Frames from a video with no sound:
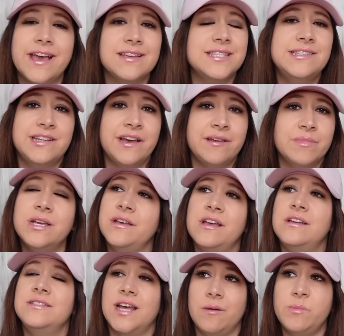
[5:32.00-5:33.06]
guys, it's time.
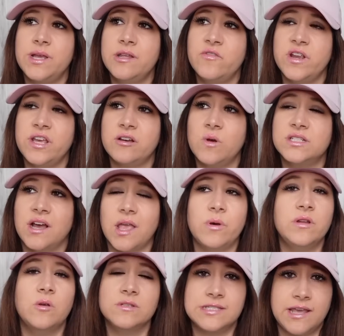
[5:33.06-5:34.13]
It's time to make another video talking
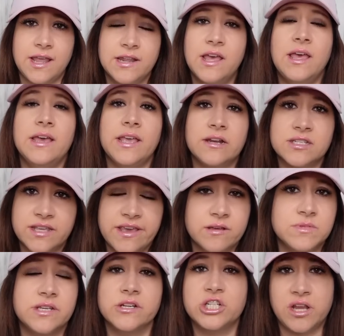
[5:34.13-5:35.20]
about Nicole State and her
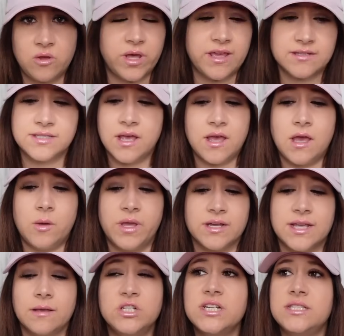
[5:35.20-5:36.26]
scams and her shady ways
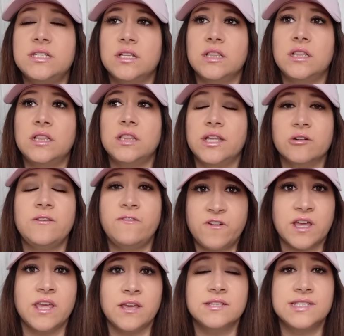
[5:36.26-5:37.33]
because I'm just literally
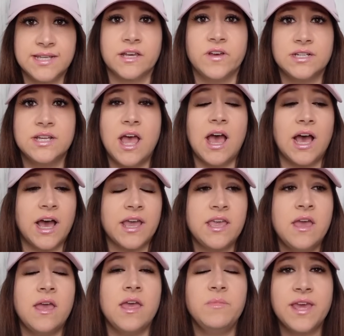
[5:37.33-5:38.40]
fucking sick of it.
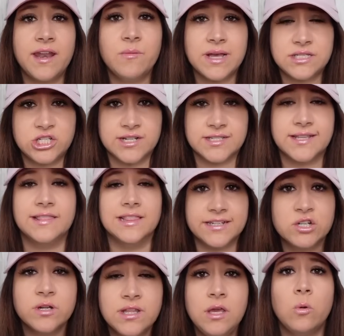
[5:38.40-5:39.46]
I am getting messages
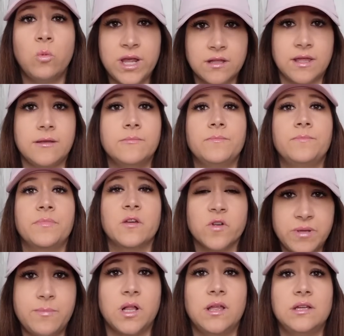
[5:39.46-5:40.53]
literally weekly
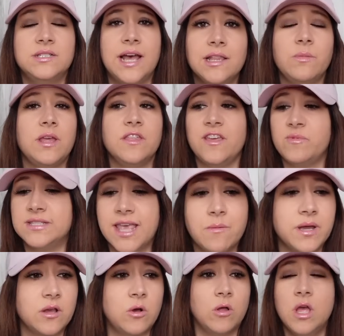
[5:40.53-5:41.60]
from people telling me that they've been
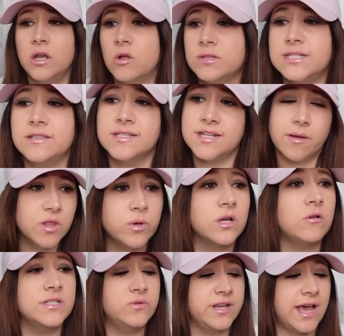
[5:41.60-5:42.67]
scammed by Nicole. Nicole's done this to them. Look what
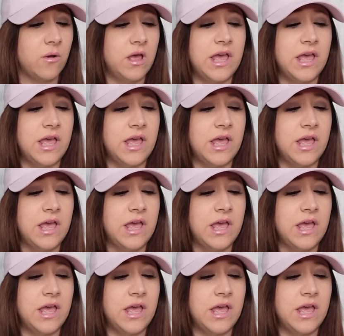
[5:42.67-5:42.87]
Nicole's doing now.